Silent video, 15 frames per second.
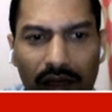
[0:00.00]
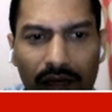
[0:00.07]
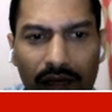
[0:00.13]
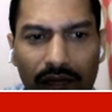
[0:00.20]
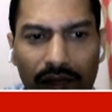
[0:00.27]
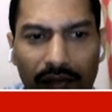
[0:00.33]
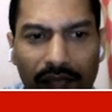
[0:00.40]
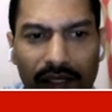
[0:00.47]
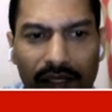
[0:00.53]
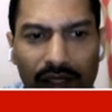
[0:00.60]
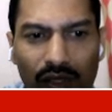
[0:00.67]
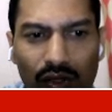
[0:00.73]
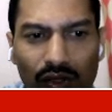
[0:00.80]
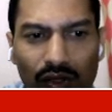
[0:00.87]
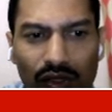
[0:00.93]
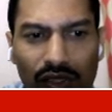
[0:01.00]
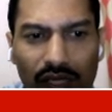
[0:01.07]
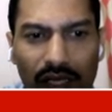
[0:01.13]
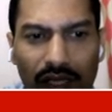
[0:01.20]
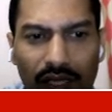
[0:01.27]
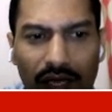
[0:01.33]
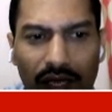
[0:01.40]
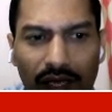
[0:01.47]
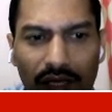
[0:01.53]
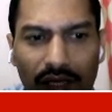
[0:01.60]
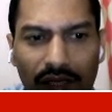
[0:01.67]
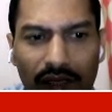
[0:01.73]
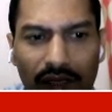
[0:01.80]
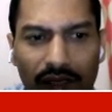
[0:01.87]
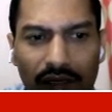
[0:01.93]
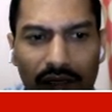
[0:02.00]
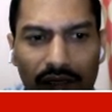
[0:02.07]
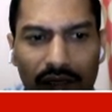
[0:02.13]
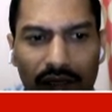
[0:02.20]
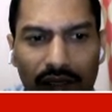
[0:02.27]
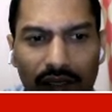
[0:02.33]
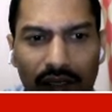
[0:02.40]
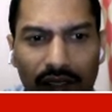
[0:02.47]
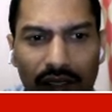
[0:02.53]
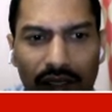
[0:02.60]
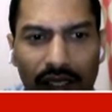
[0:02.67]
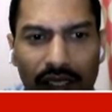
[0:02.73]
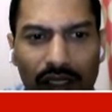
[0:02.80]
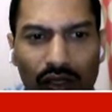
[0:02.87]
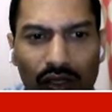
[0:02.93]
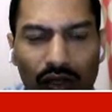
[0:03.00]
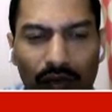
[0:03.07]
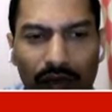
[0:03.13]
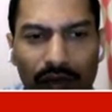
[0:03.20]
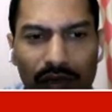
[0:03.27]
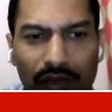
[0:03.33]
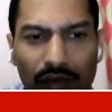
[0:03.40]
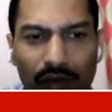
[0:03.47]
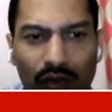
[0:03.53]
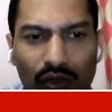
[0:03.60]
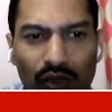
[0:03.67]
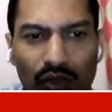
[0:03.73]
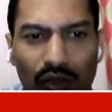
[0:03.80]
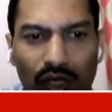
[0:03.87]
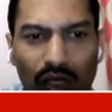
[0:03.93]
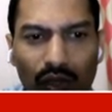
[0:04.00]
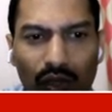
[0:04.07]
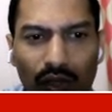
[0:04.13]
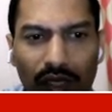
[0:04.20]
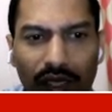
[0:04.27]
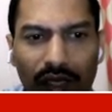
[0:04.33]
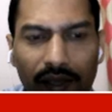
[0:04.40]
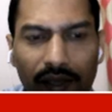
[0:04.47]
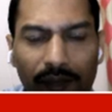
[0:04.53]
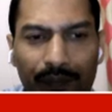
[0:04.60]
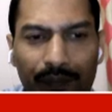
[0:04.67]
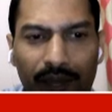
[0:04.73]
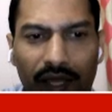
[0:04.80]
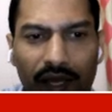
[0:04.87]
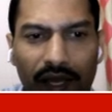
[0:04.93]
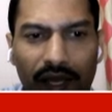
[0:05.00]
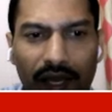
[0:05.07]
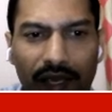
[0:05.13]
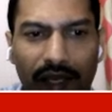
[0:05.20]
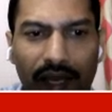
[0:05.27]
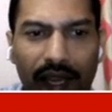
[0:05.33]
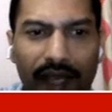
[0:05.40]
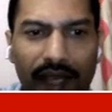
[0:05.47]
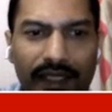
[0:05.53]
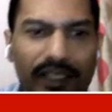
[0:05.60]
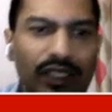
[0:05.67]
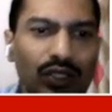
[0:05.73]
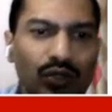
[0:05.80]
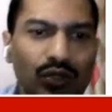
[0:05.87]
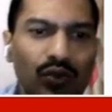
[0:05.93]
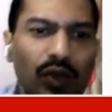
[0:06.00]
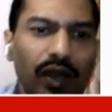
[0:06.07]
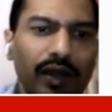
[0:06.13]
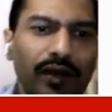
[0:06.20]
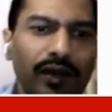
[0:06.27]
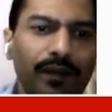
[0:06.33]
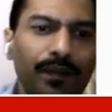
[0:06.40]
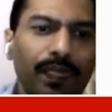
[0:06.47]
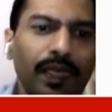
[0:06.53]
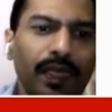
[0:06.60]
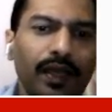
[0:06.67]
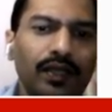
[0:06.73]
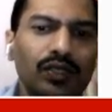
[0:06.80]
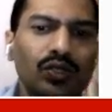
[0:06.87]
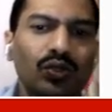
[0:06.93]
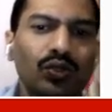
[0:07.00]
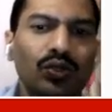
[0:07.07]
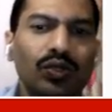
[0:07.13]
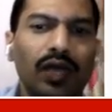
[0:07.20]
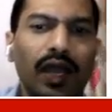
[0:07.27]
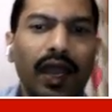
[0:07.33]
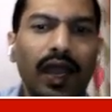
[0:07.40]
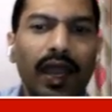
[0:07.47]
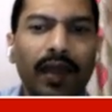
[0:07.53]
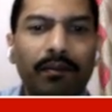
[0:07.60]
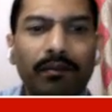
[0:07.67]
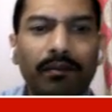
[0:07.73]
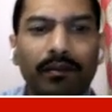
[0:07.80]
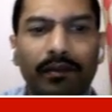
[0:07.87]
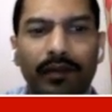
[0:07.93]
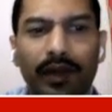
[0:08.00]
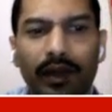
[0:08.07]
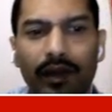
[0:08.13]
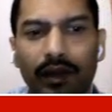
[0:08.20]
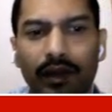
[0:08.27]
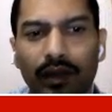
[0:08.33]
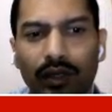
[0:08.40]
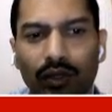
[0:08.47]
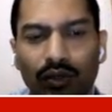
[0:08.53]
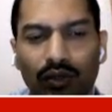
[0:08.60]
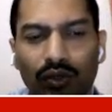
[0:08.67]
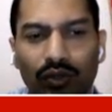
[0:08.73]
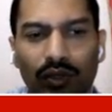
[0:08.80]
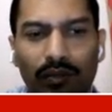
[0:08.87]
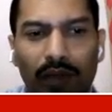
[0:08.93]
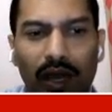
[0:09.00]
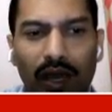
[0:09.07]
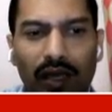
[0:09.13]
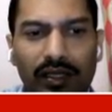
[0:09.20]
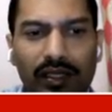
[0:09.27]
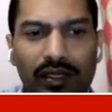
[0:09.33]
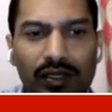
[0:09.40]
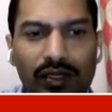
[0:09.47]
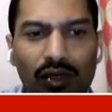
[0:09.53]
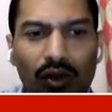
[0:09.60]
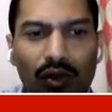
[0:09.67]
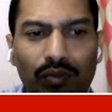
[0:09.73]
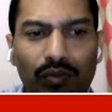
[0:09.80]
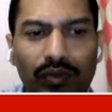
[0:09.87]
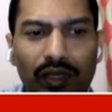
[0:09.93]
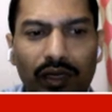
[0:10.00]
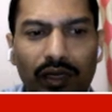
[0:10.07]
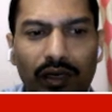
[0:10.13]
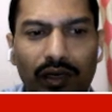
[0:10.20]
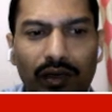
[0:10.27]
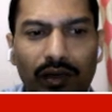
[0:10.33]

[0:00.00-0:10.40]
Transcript: Planck's constant, like in case of, if suppose you are talking like h square. So the m, the mass of the